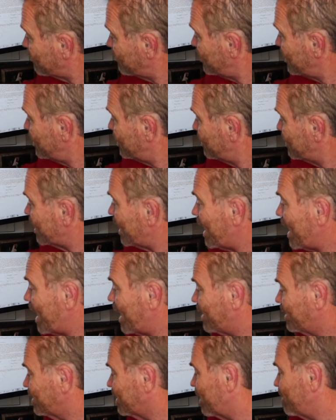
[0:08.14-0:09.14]
a video
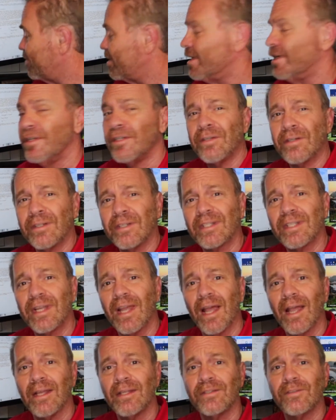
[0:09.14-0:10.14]
guy, I'm an insurance
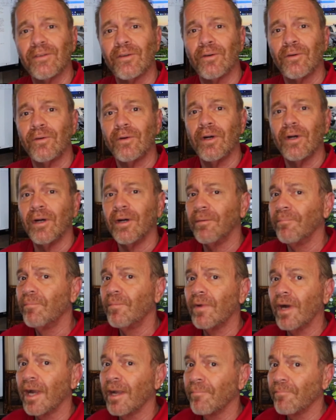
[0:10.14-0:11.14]
guy. So
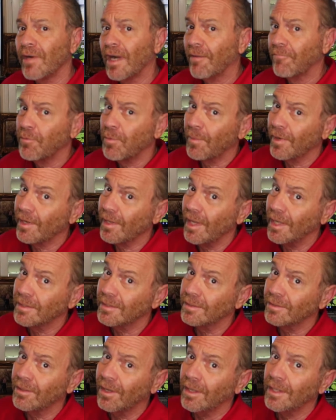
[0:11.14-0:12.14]
I'm gonna have to put my
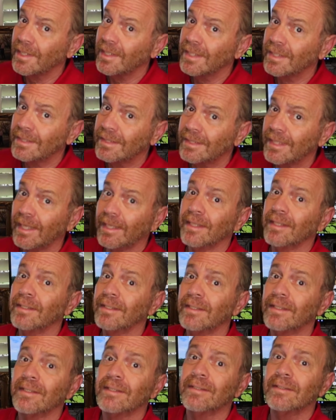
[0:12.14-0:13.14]
glasses on in a second
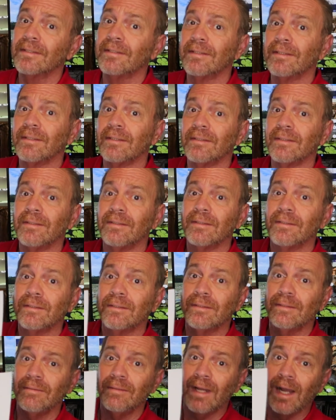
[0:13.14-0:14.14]
because
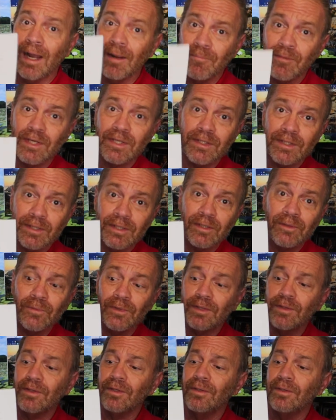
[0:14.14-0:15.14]
I'm gonna share
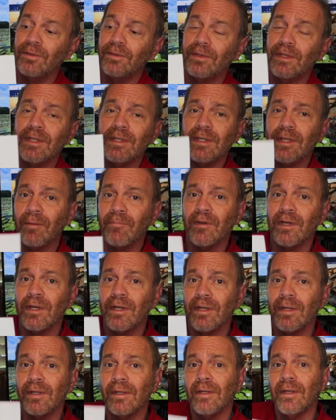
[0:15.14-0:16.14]
with you
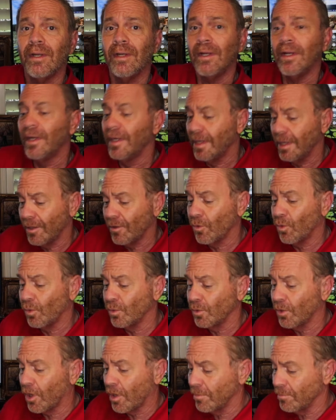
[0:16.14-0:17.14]
indemnity and
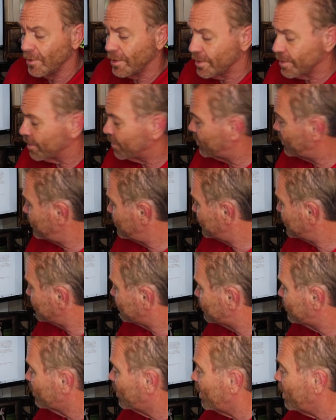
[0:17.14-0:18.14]
hold harmless
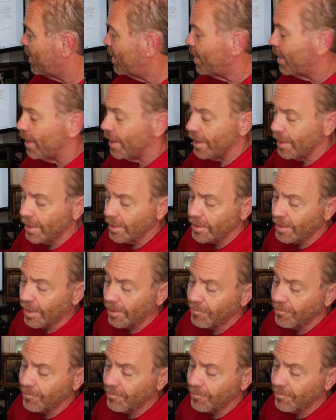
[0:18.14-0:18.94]
agreements. And